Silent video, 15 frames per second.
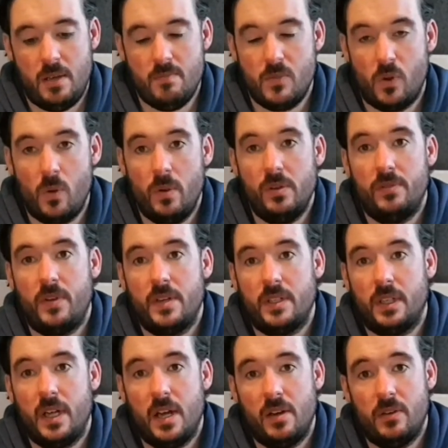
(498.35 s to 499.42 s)
Go out as far as I
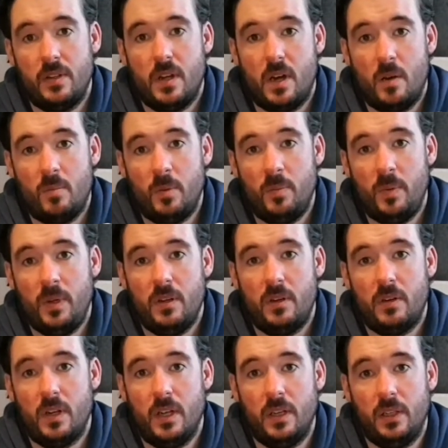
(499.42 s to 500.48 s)
can on the harbour pier
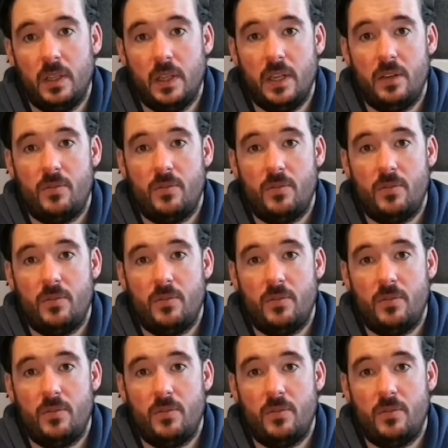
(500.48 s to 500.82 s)
and collect